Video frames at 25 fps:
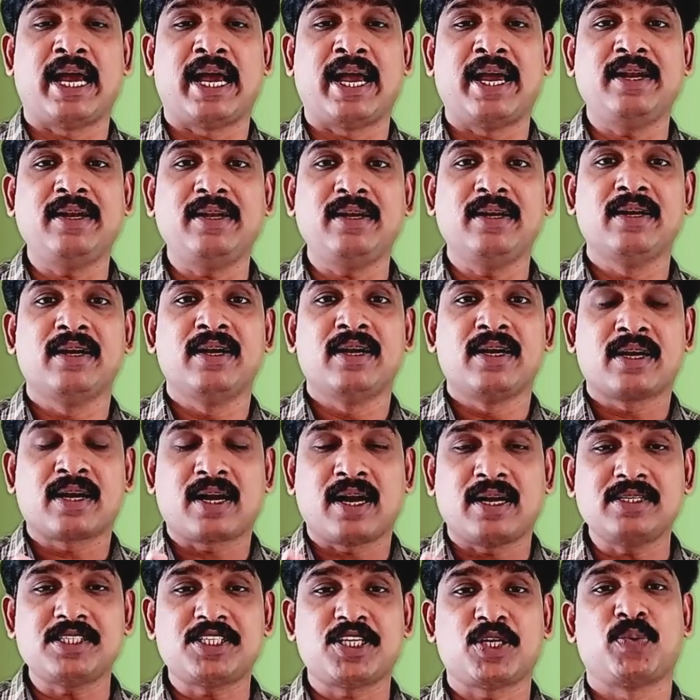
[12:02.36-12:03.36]
and
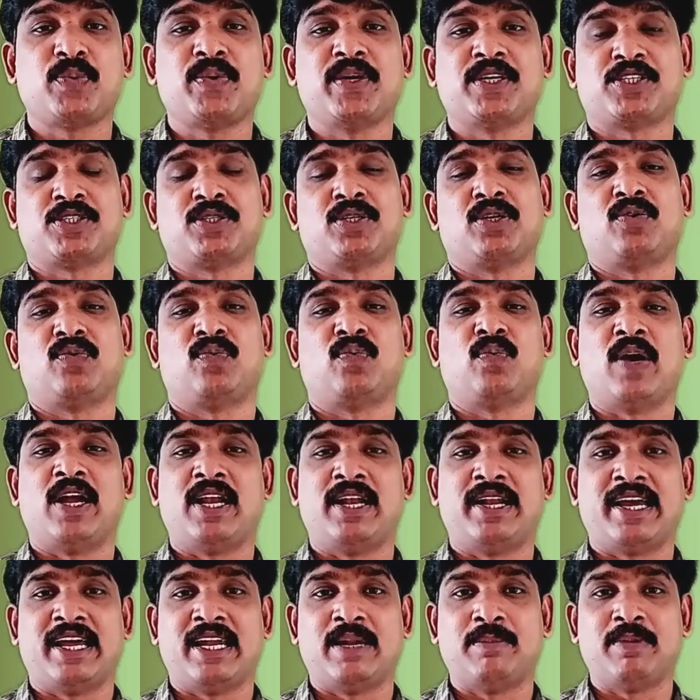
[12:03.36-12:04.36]
conservation of
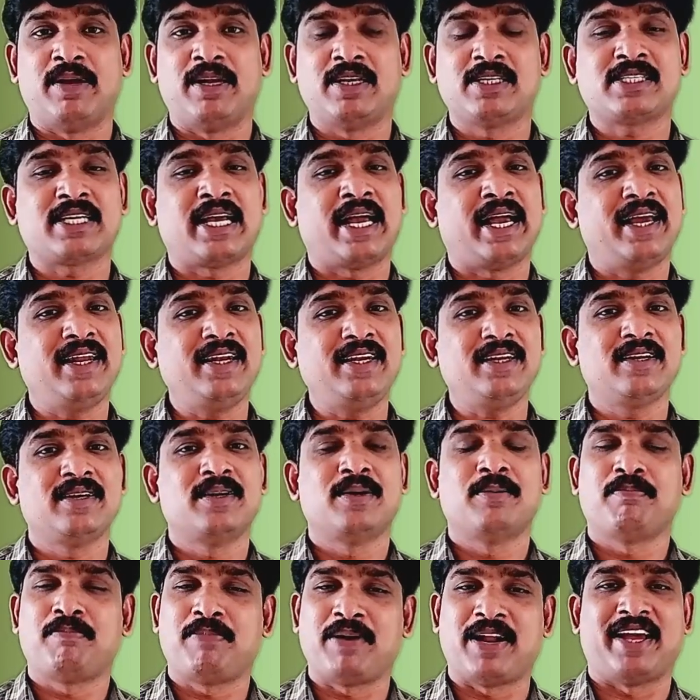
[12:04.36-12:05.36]
wild animals and
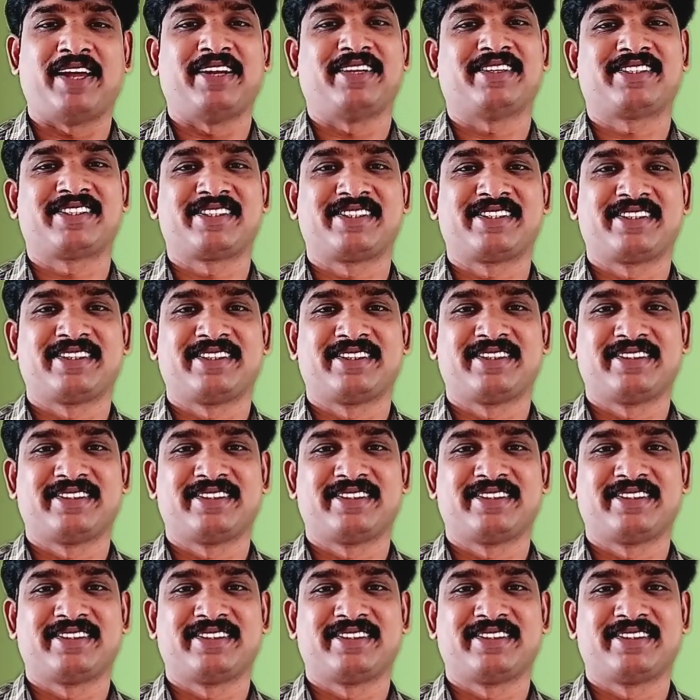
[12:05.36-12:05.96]
plants.